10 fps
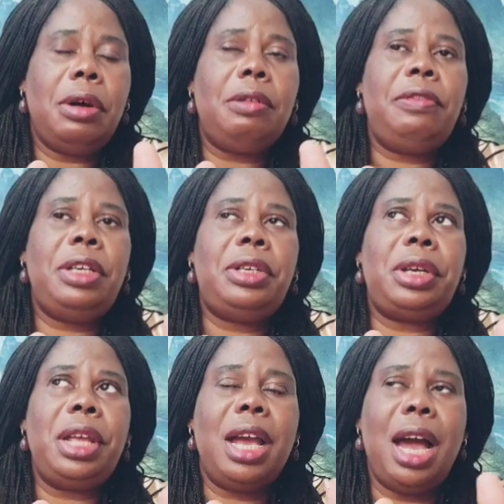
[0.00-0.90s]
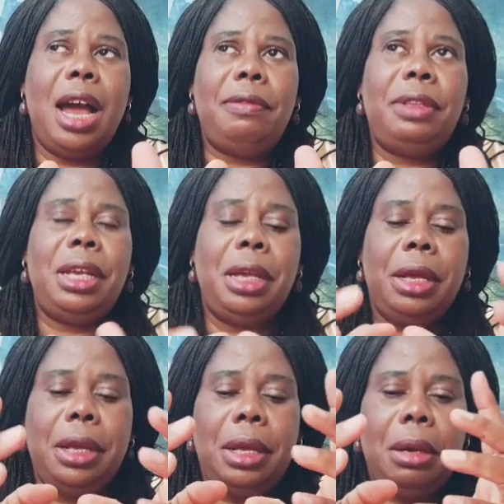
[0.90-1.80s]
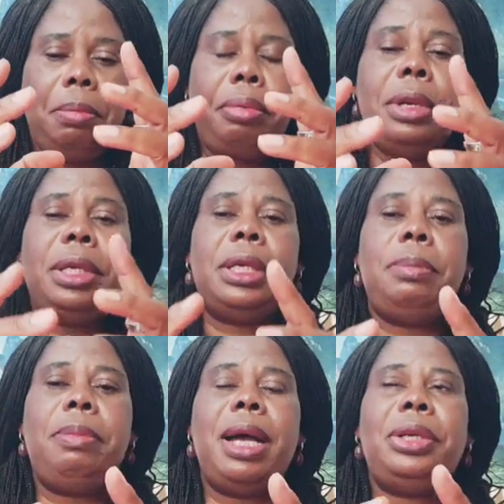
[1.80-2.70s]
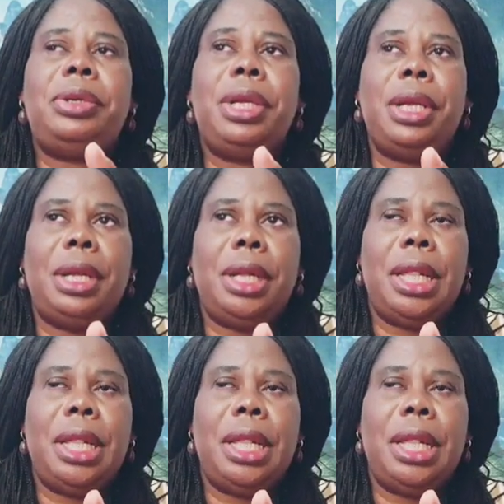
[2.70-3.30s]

of a tree have the principal tree